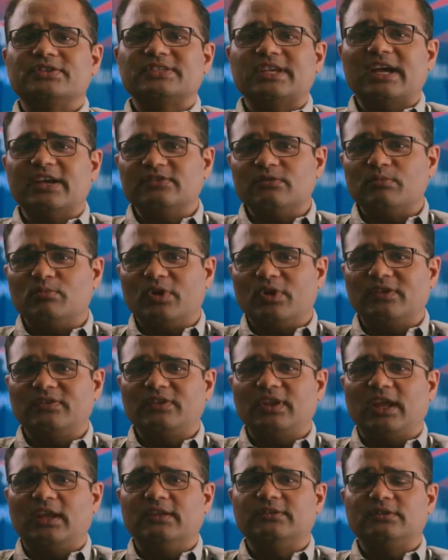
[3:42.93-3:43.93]
size of
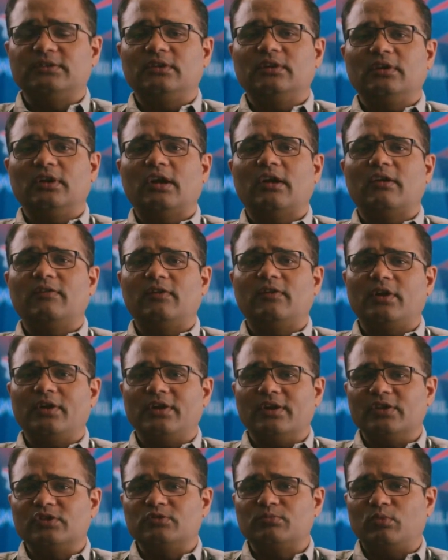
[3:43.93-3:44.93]
breast cancer, how far
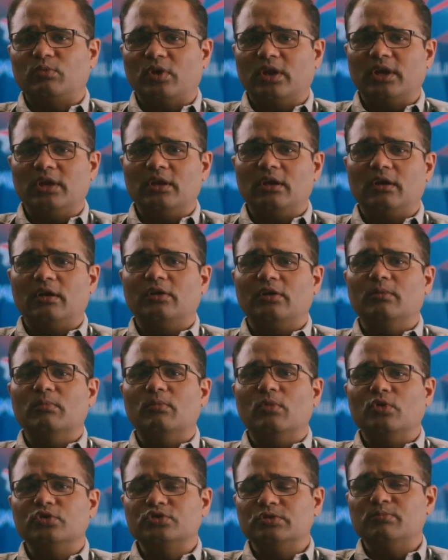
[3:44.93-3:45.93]
it has spread, are the
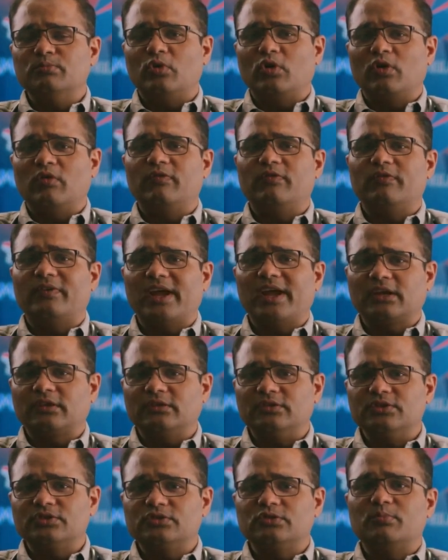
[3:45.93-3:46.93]
most important
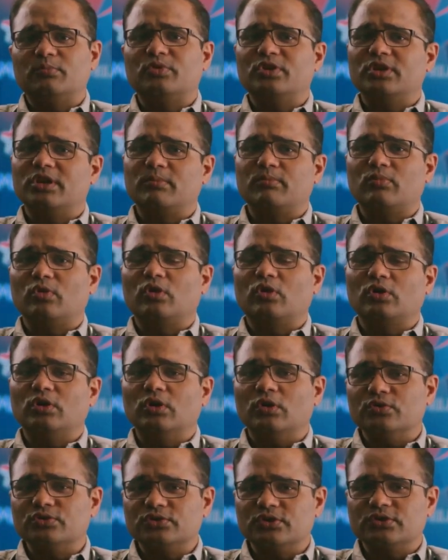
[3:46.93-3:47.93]
factors to predict
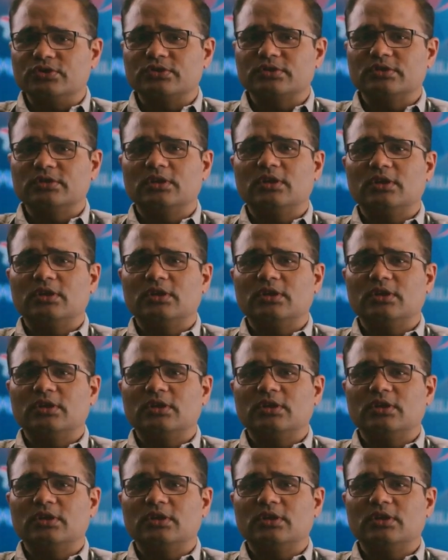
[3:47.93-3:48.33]
prognosis.